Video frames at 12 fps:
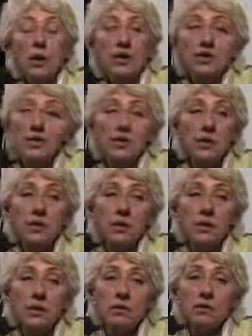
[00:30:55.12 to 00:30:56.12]
Although I did just
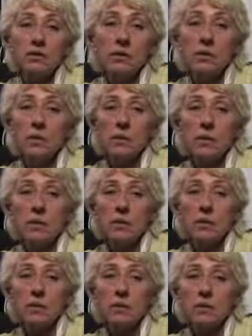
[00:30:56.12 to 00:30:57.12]
see an interview with
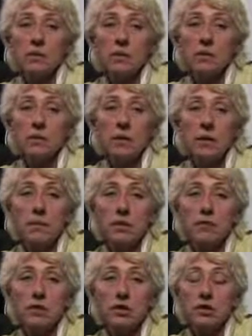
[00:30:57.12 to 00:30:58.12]
him that was done by
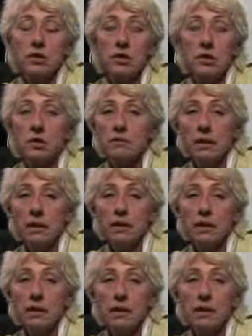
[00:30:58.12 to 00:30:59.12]
my friend Joe
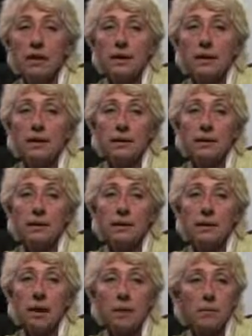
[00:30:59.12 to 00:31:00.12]
Conrad, in
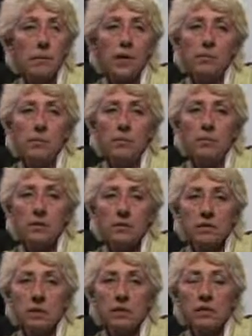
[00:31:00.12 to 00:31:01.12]
Whidbey, I
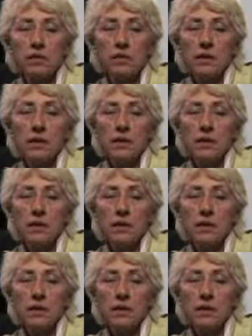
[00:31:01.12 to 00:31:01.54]
suppose.